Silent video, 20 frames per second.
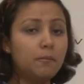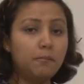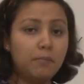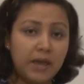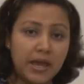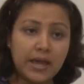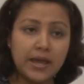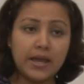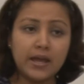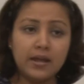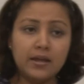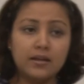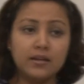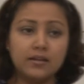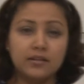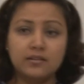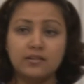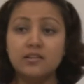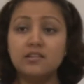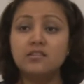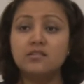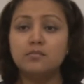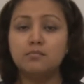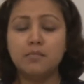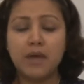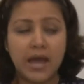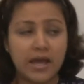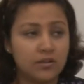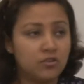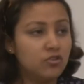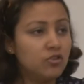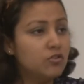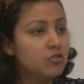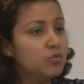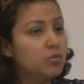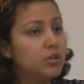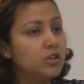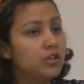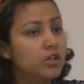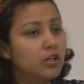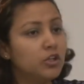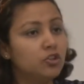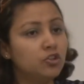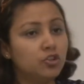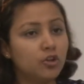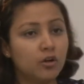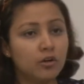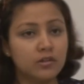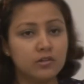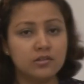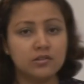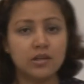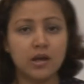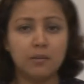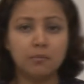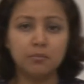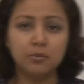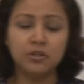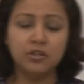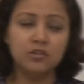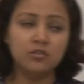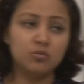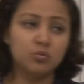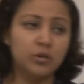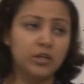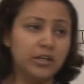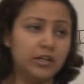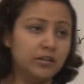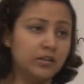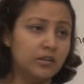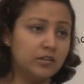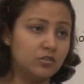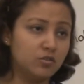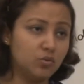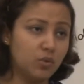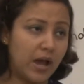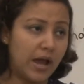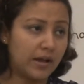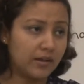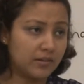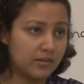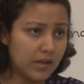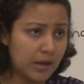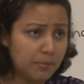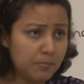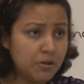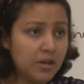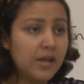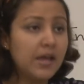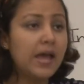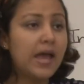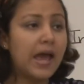pay, this matches with the insurance company's willingness to accept